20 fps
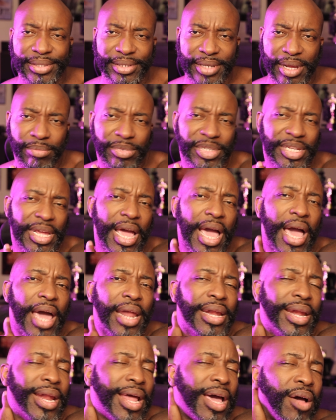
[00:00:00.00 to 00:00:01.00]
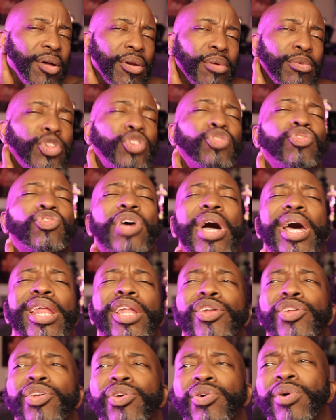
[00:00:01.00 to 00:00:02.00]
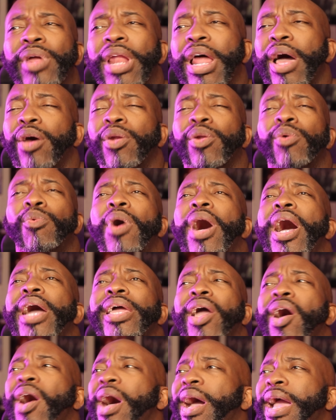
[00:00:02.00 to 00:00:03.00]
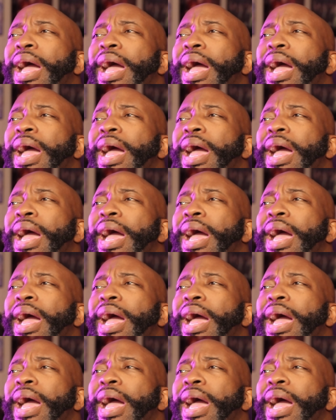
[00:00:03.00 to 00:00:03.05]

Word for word: I'm tired and I don't know what you're trying to do and I don't know why y'all